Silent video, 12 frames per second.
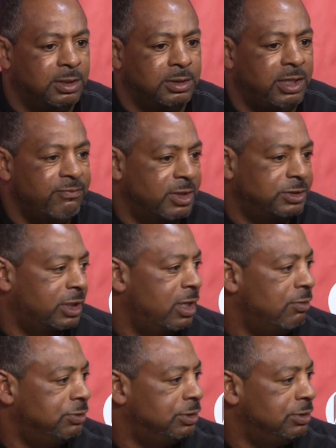Even as a
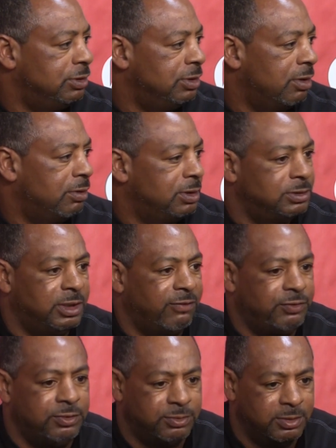coach, you know,
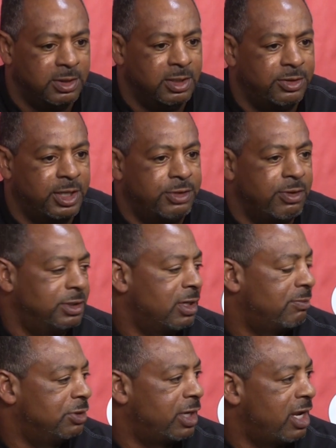if you think you're at the
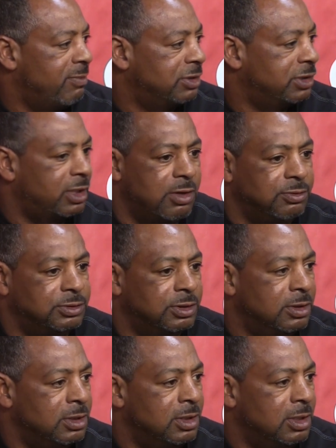top of your game as a coach,
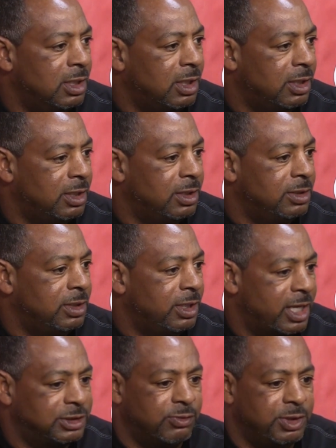
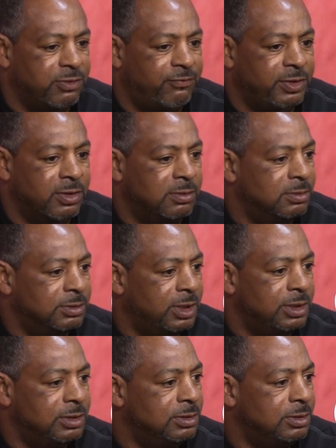and that's the way you feel,
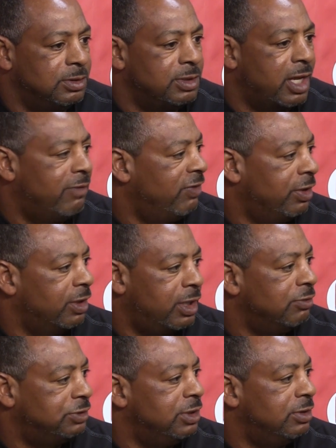then you're not a very good
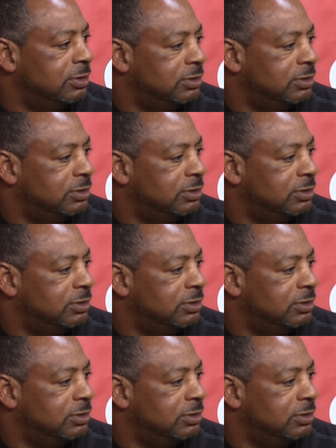coach either.